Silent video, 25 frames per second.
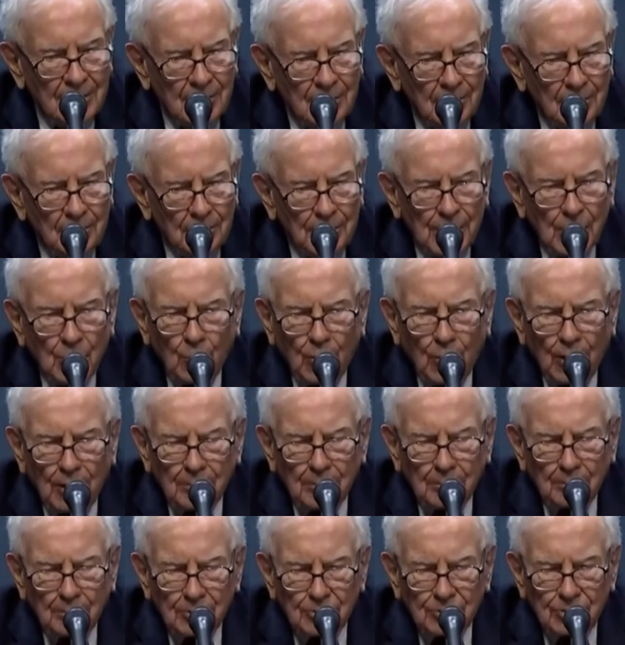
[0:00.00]
me a
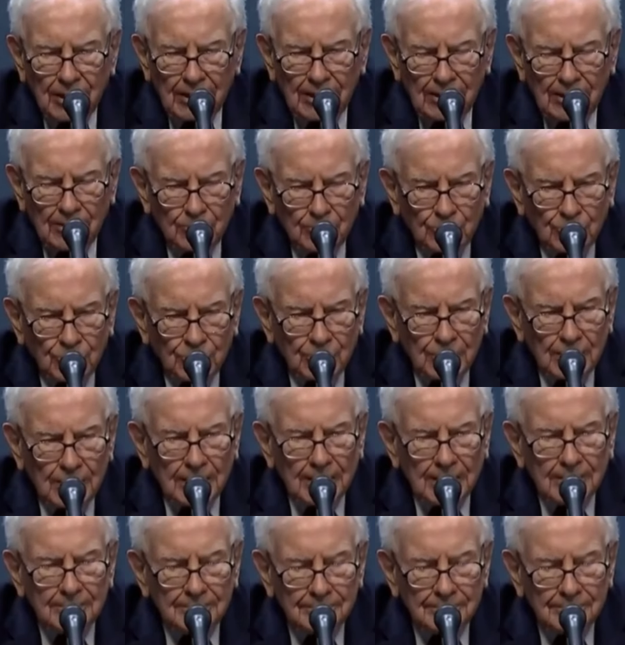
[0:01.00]
1% interest in it,